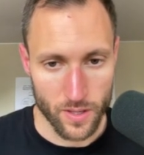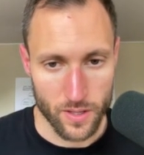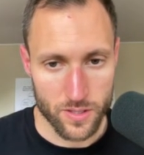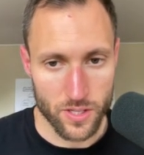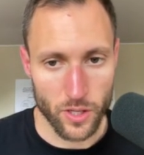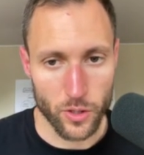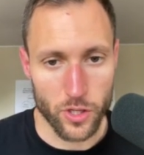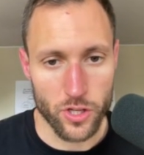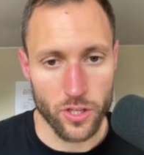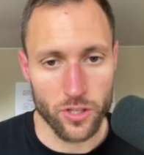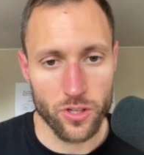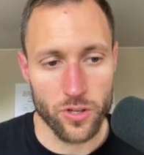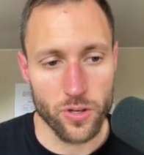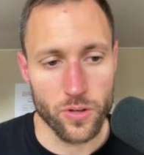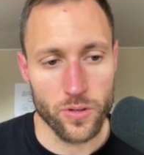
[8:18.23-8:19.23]
So you can
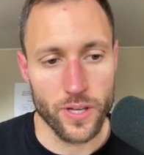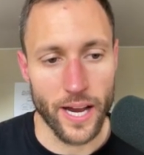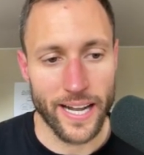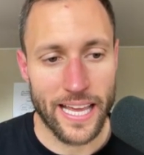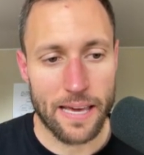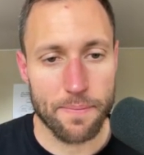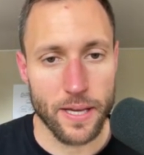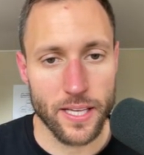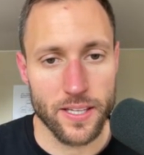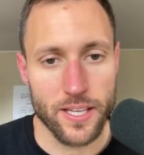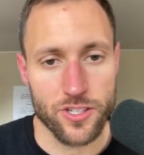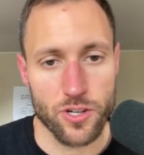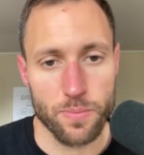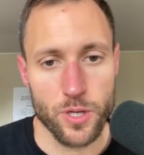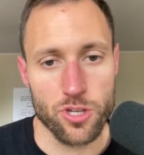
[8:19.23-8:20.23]
do dynamic
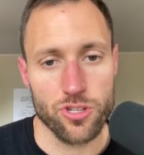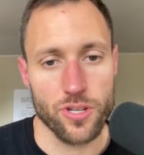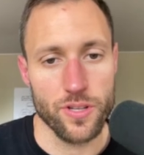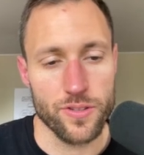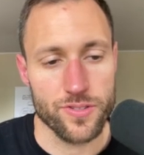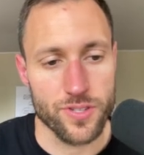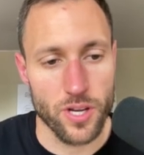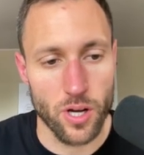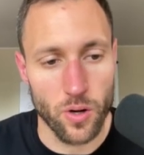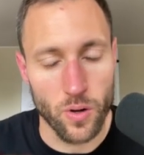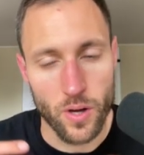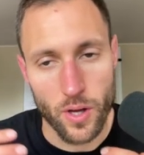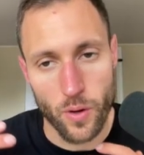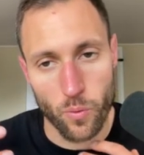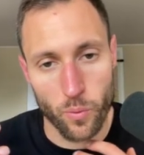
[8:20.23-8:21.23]
distribution. So
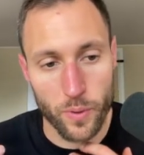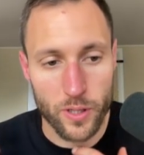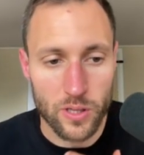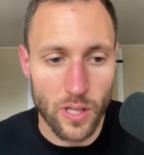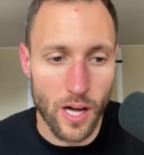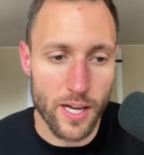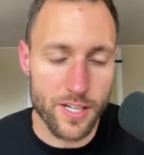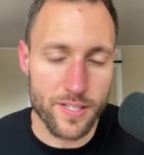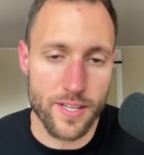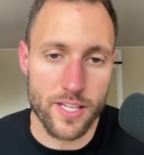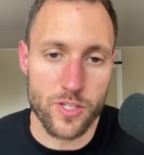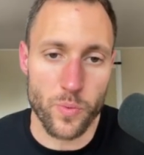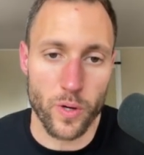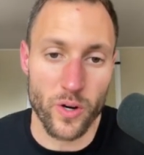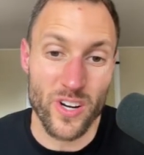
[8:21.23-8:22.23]
when we launch
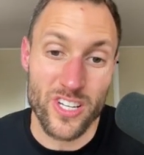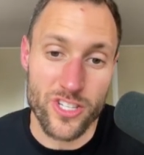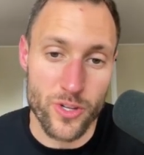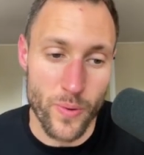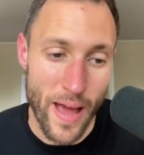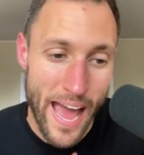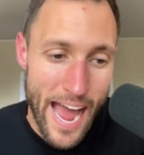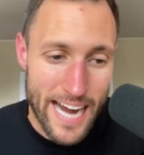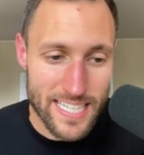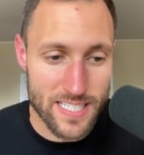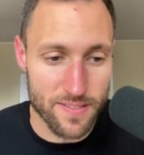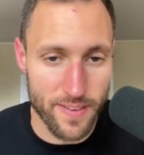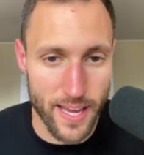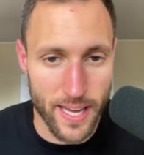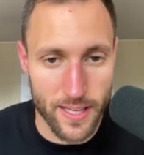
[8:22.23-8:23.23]
this, we're going to
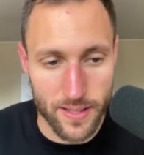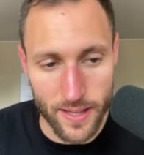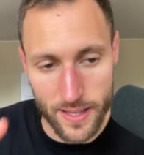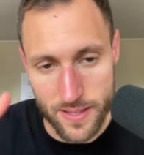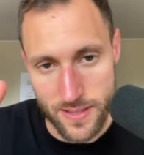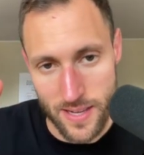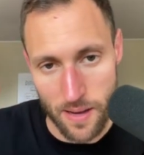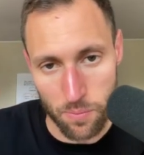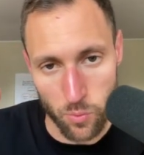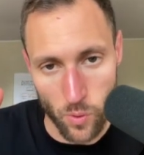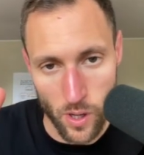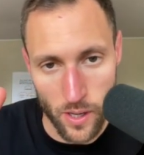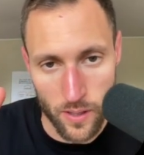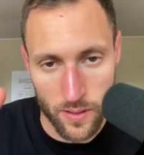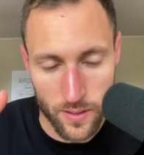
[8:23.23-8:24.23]
activate. That's step
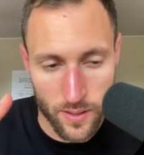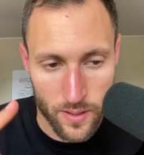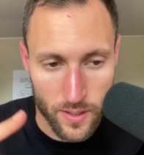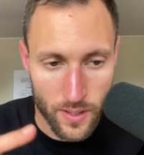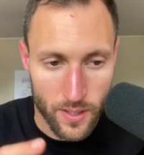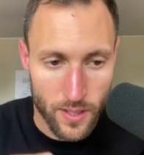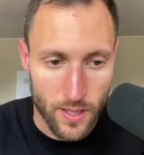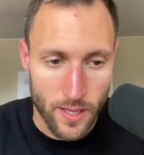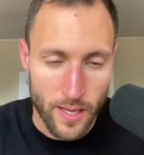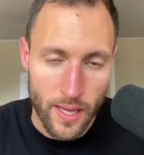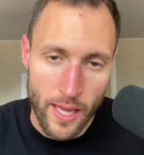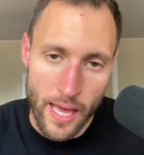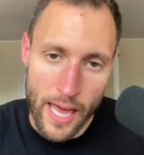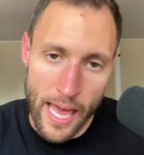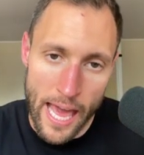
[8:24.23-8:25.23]
1.
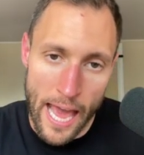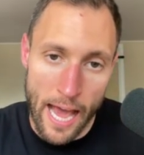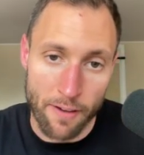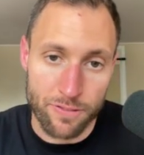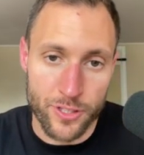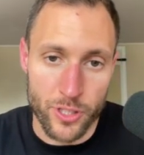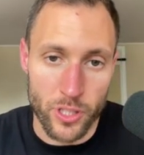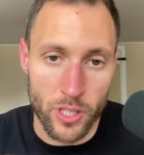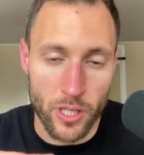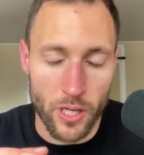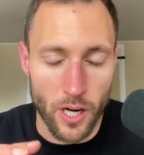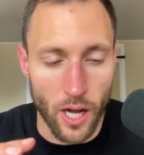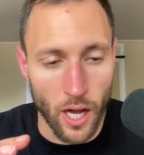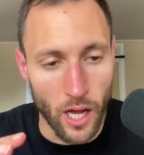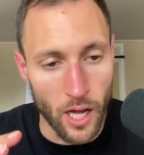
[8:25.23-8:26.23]

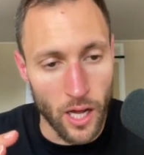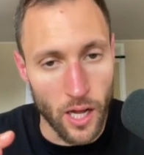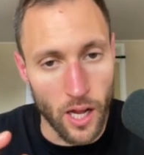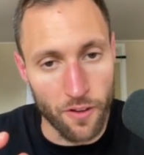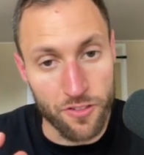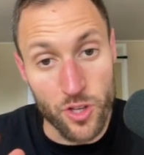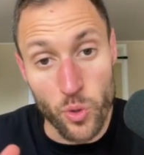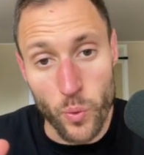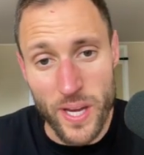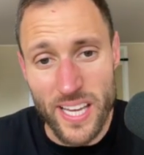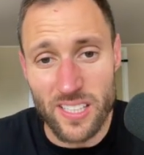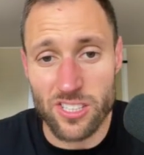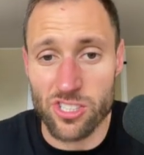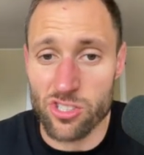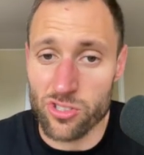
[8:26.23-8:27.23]
After a few
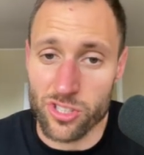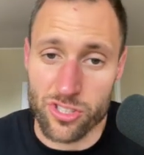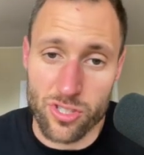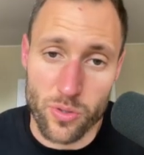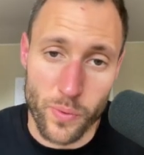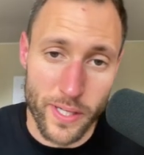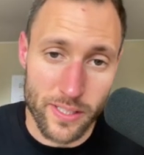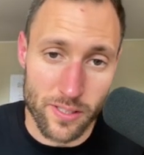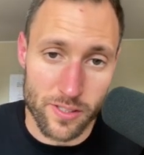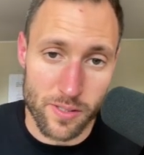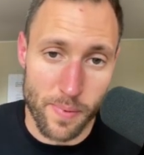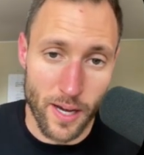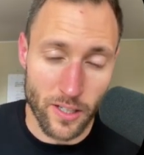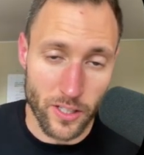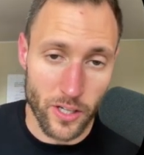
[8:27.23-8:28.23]
weeks, usually 2 weeks is
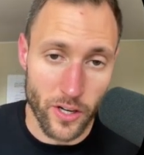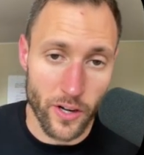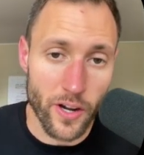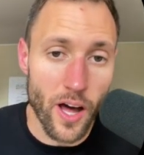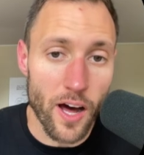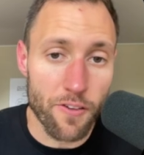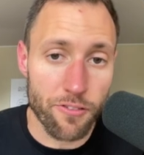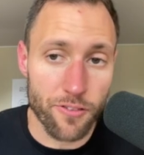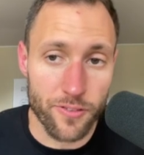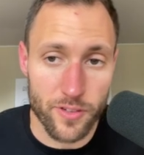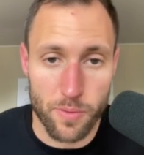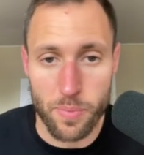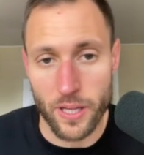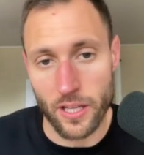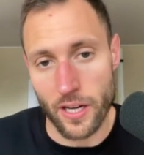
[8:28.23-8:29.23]
about good enough,
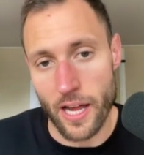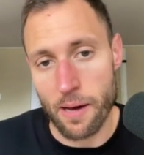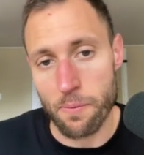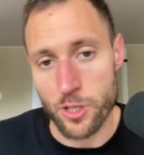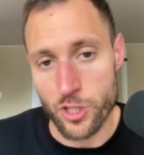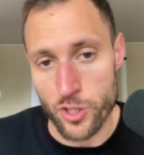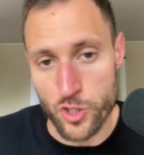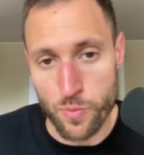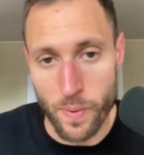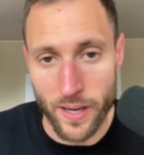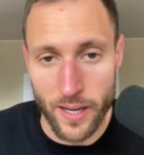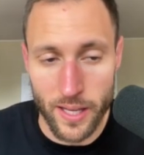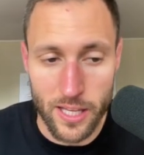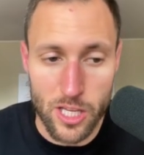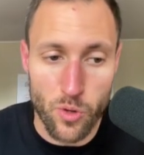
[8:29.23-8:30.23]
depending on how much you're
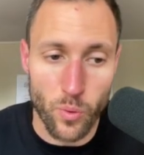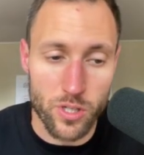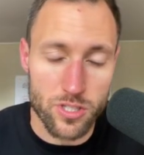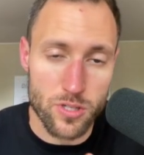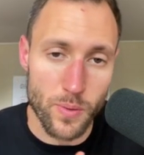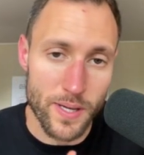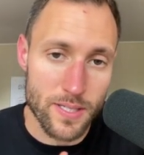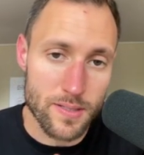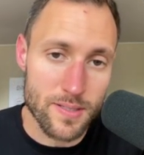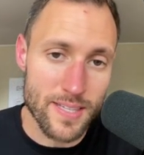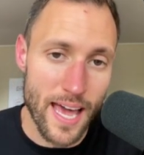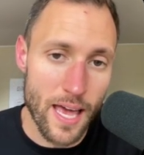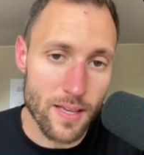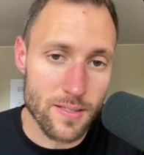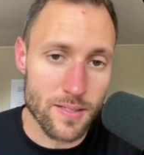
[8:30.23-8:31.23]
spending, you want to
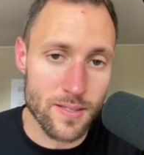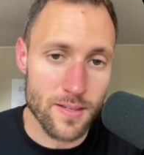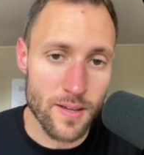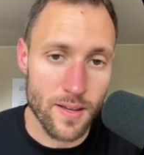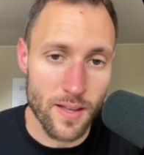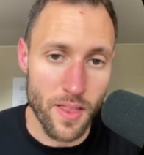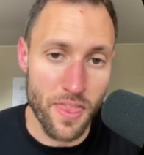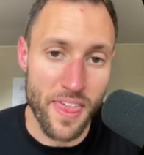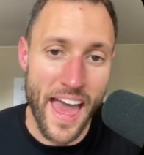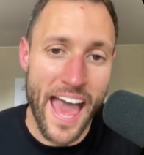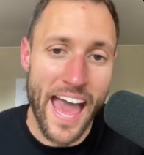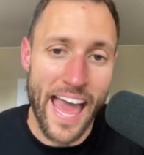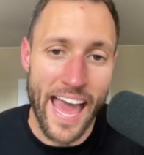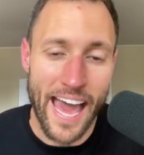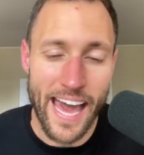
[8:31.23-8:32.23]
assess
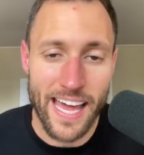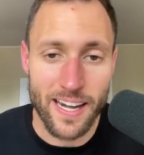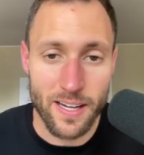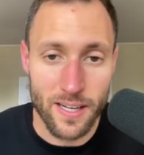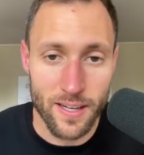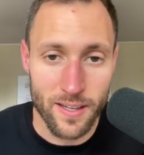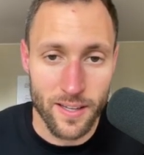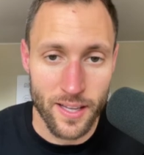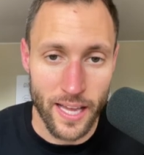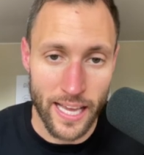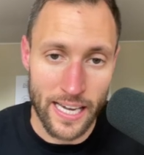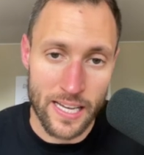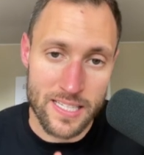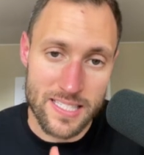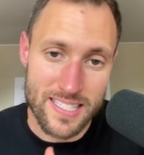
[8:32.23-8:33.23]
that ad
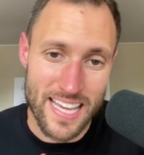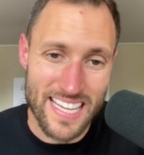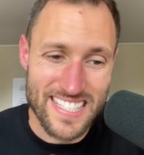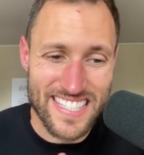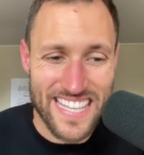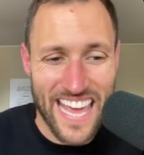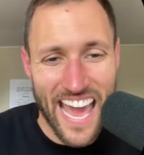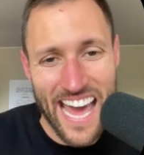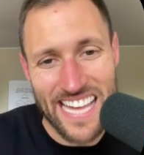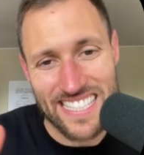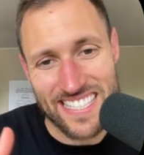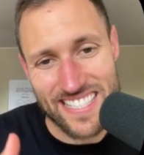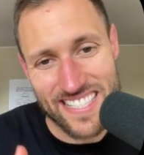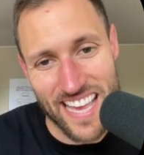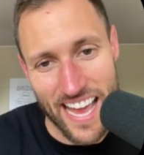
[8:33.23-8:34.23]
and assess the ad
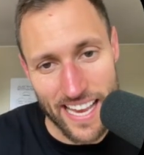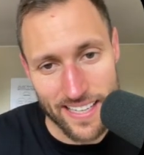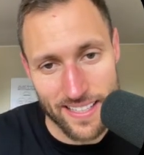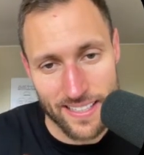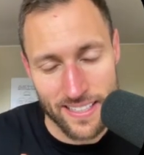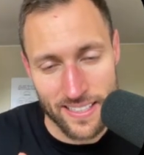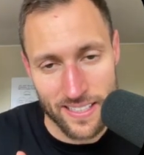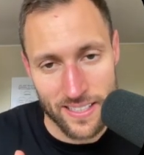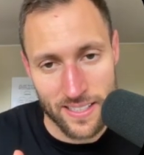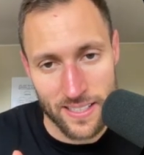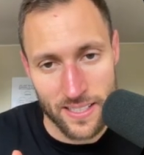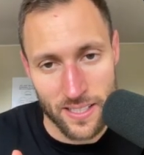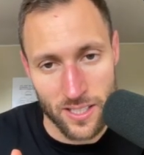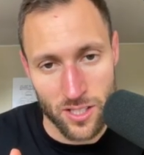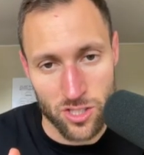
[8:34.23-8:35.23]
set.
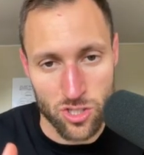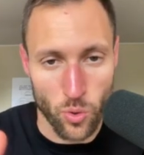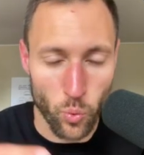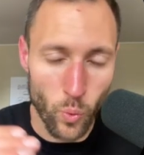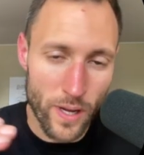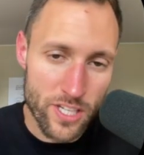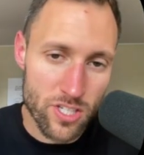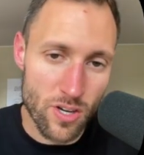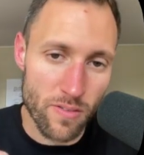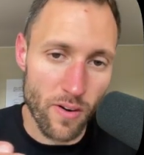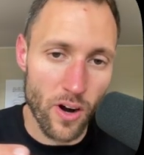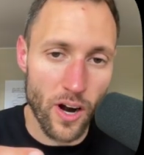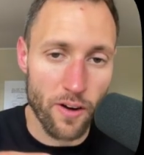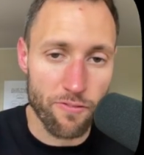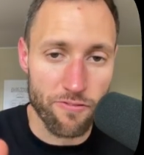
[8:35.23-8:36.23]
So which of
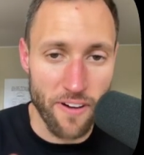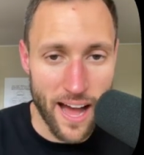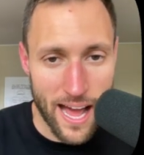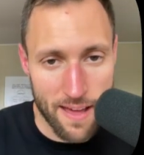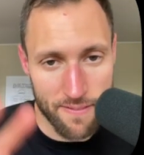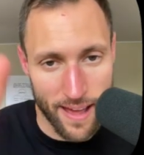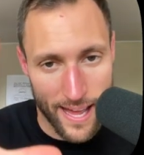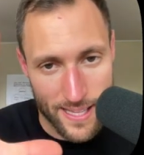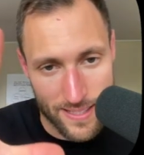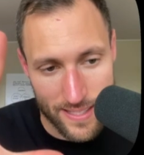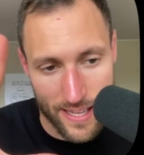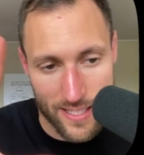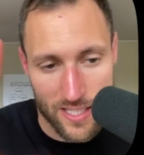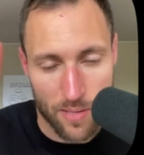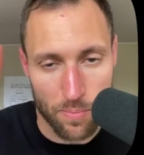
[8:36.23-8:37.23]
our 5 ad
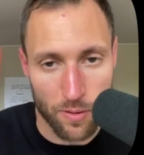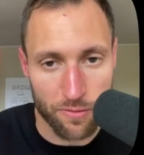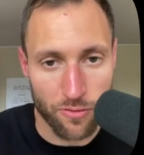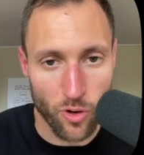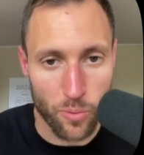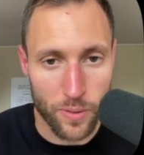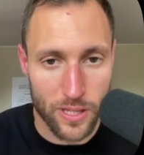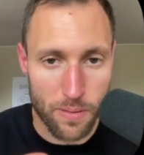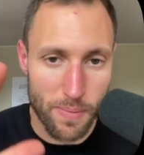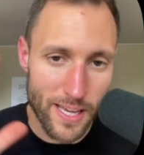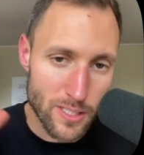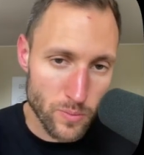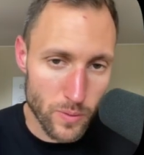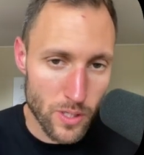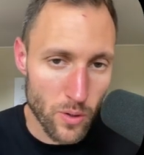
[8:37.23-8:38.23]
sets are performing the
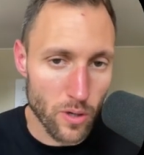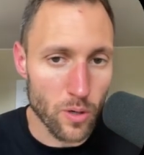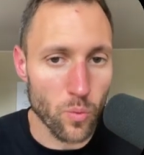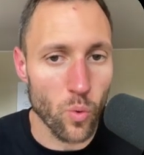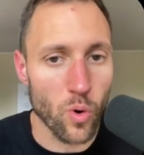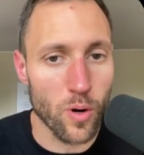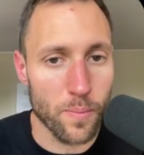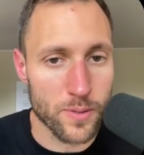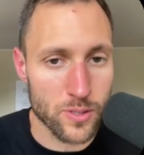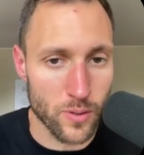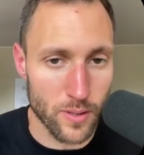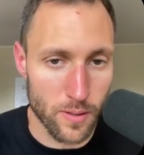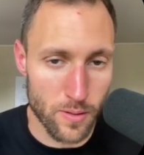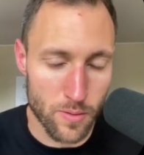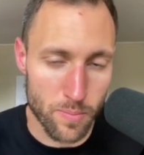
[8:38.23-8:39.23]
best? We know our warm is
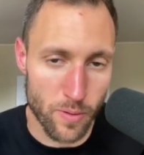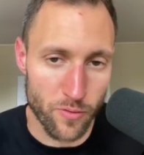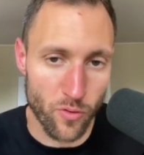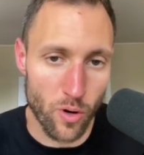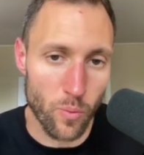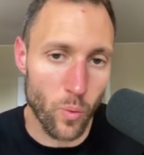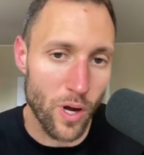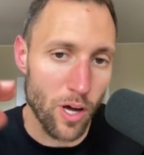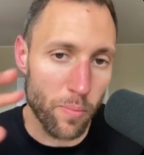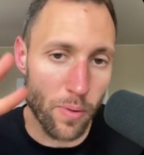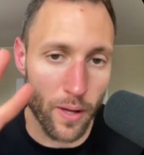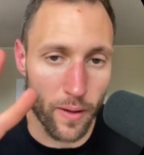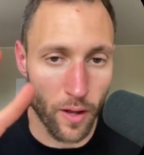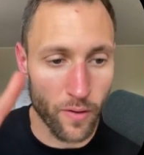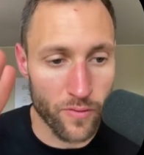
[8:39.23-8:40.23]
going to perform well,
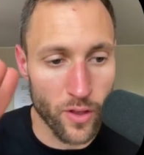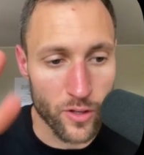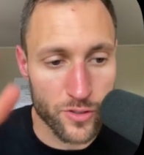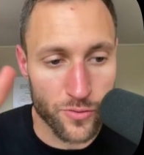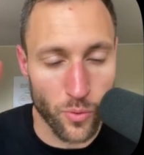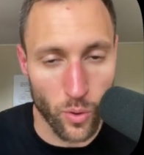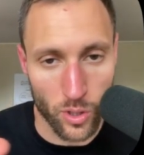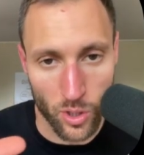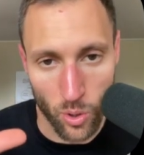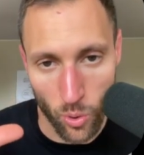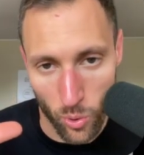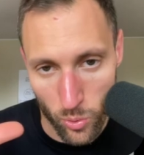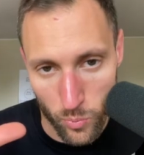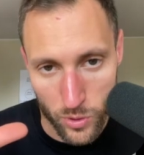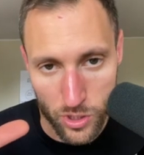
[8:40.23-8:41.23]
but of those 4
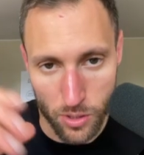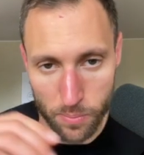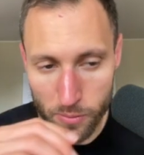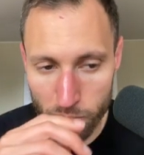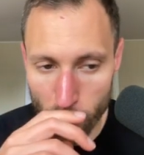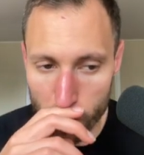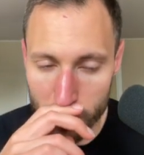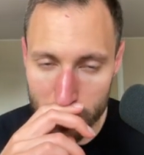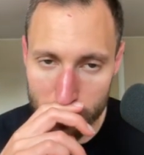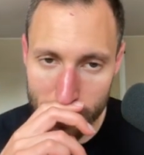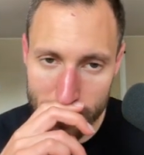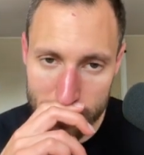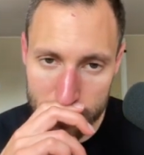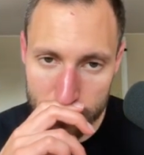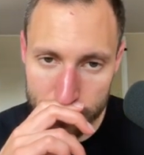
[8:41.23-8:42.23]
cold, which are performing the
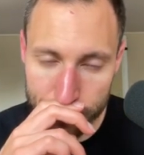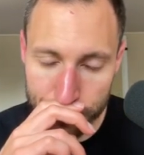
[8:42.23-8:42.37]
best?